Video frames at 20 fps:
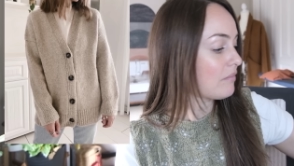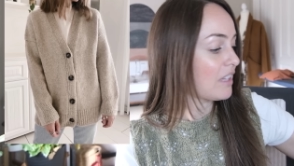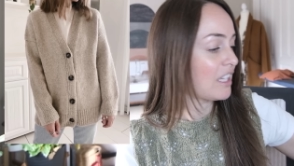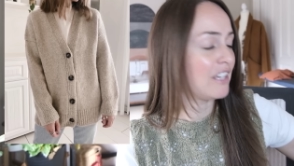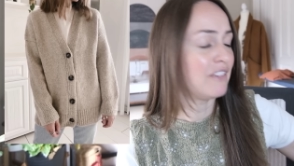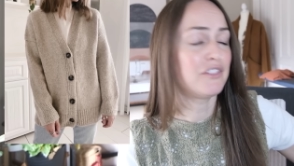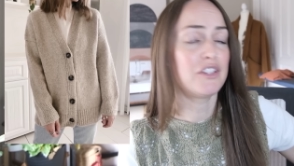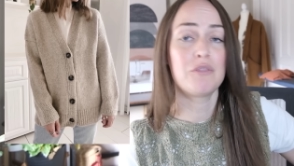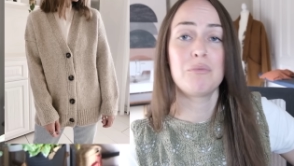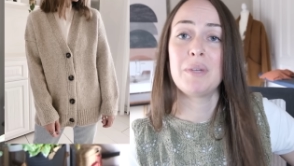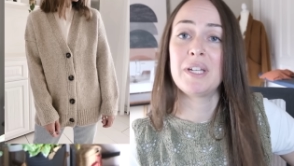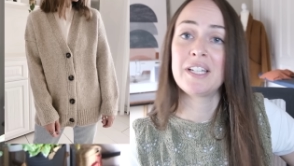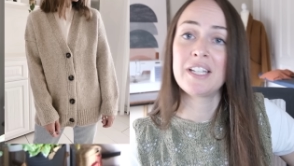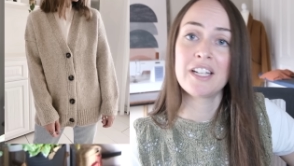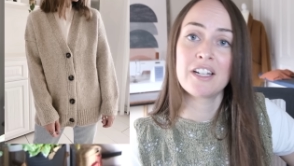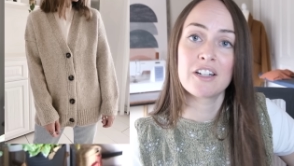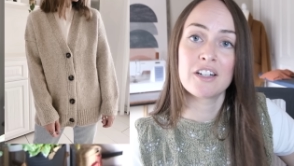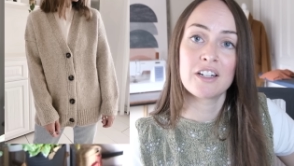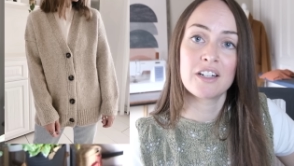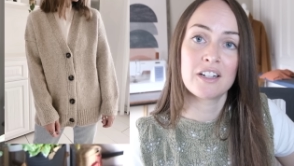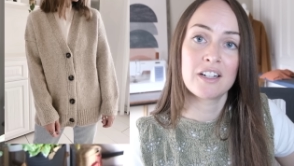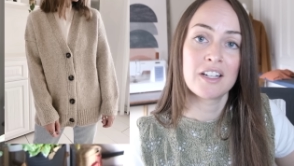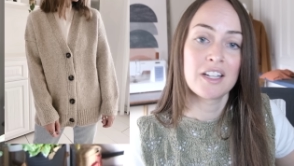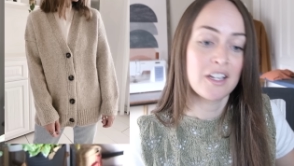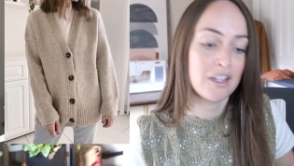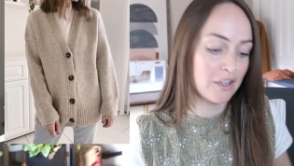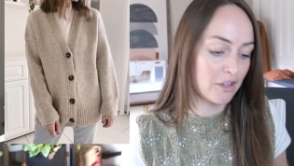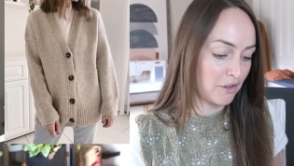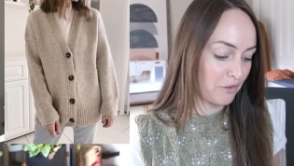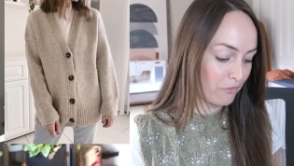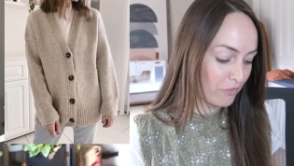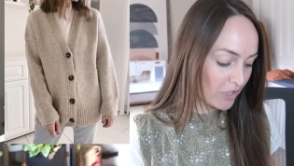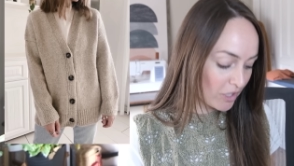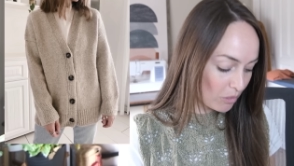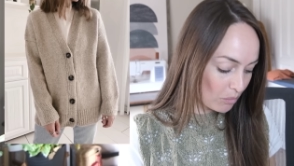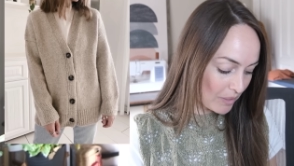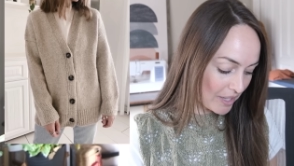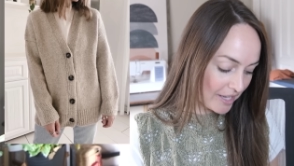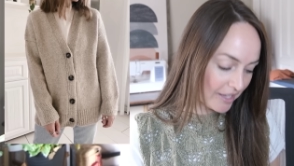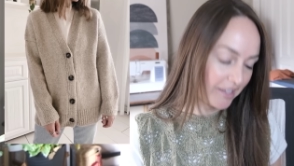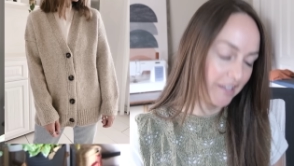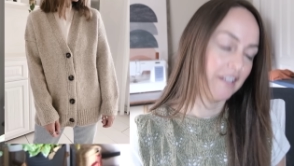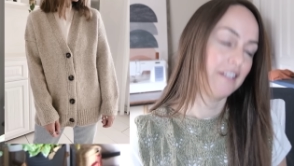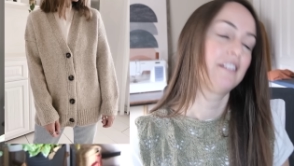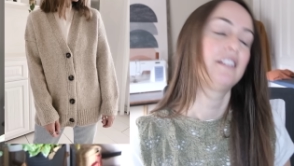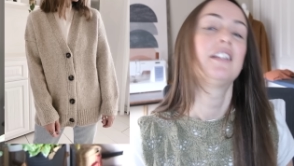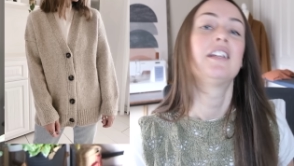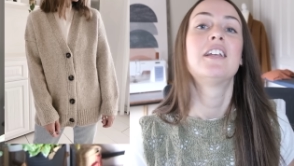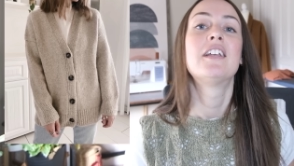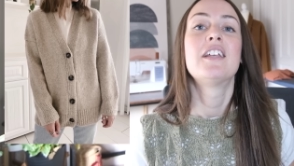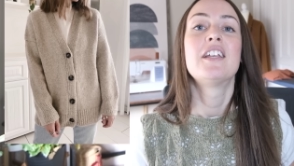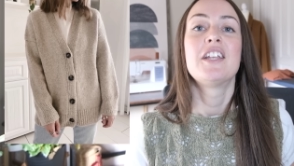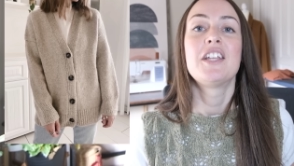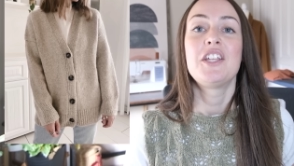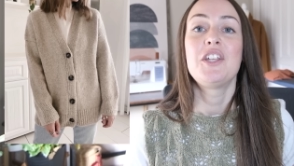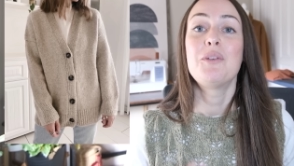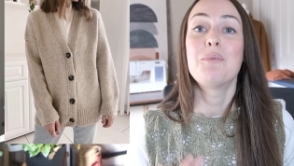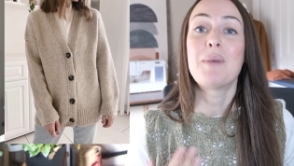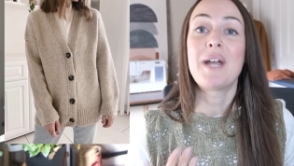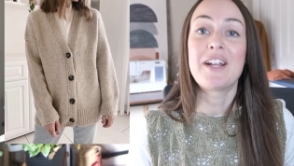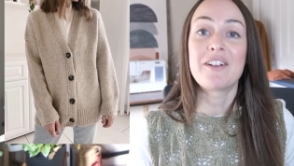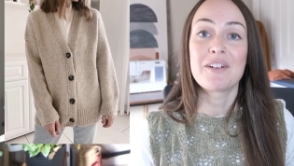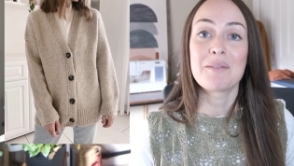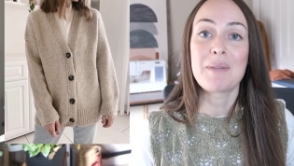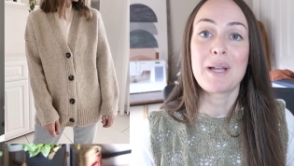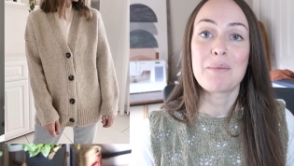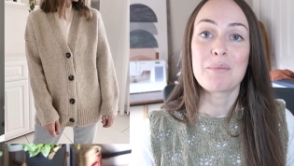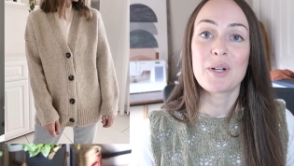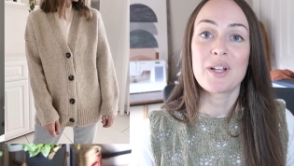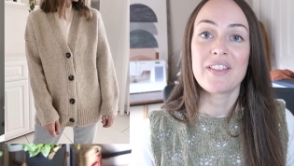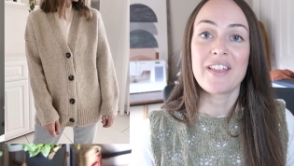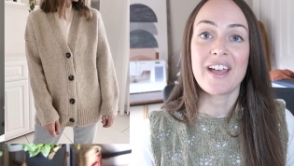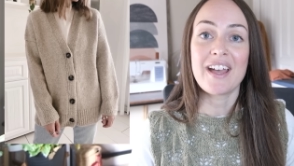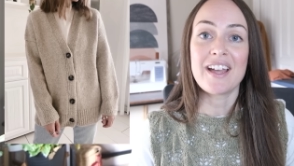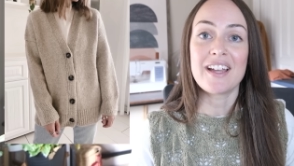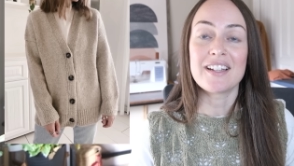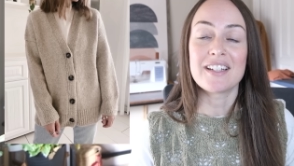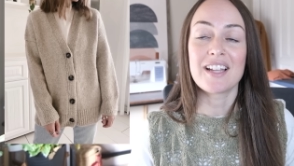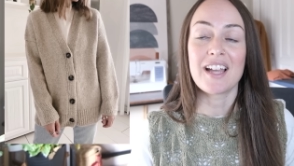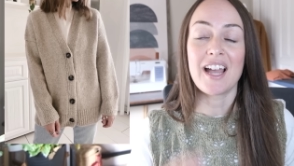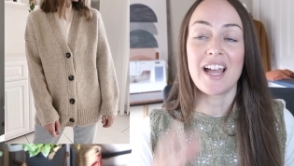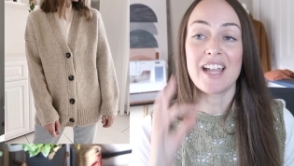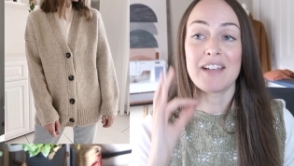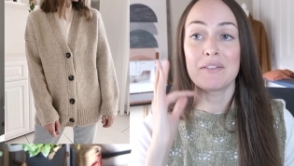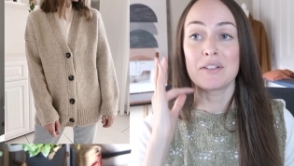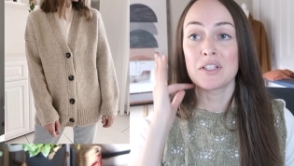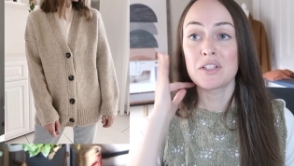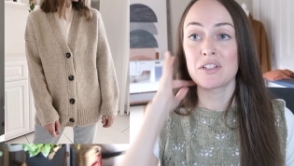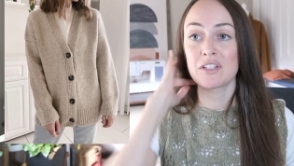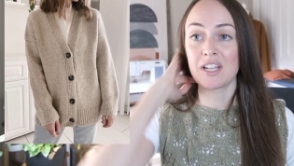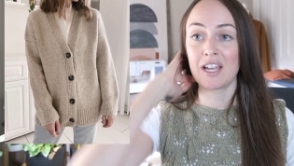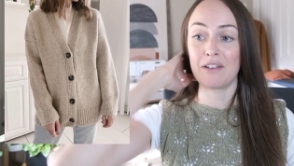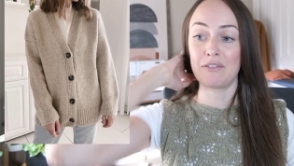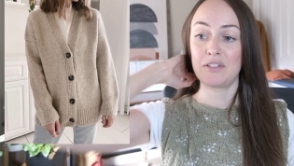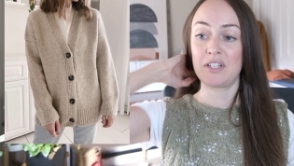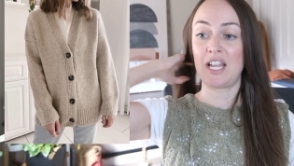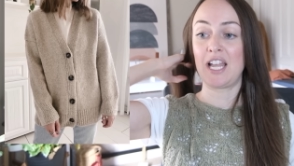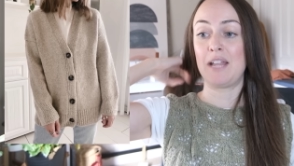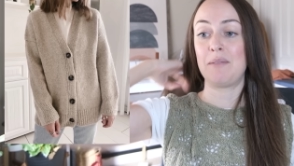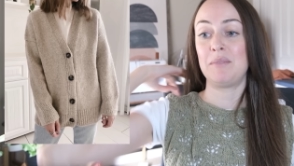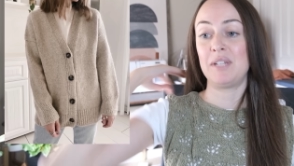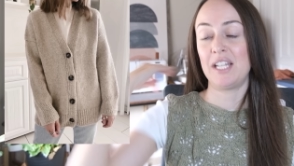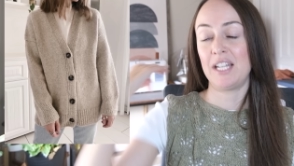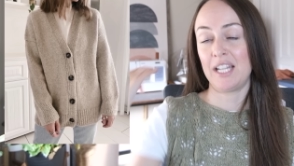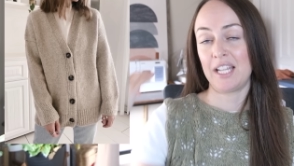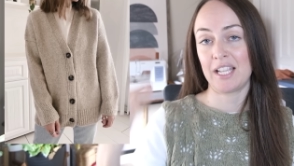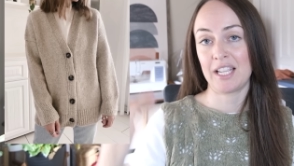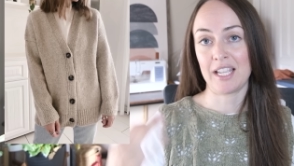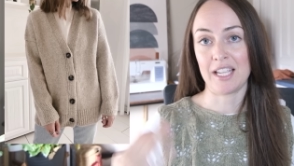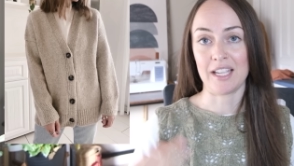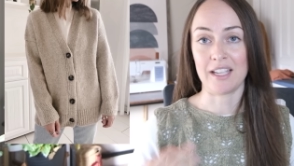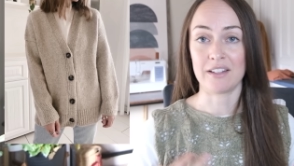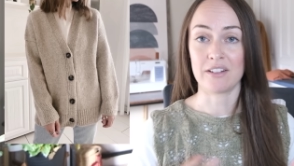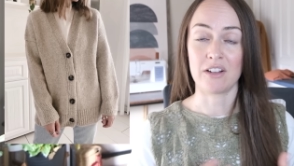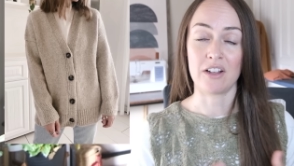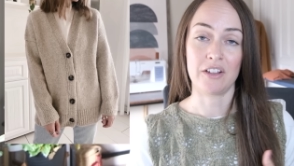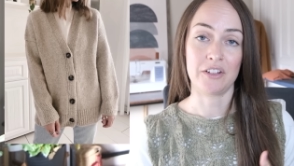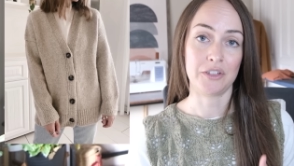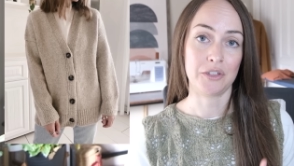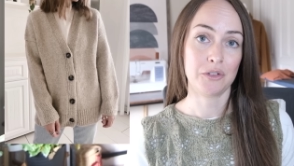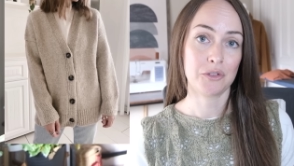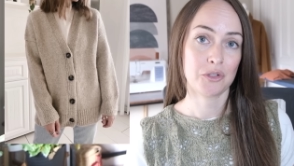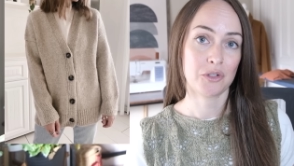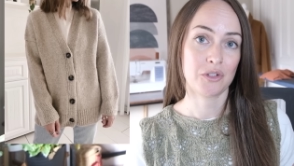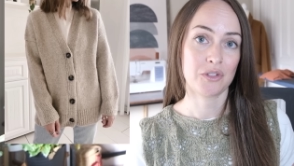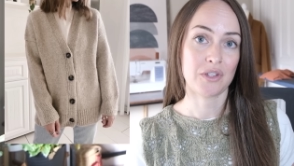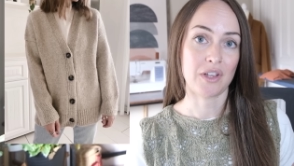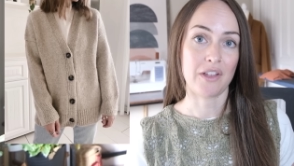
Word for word: if you've been here for a while, you might remember that I have a tough time knitting in all neutrals.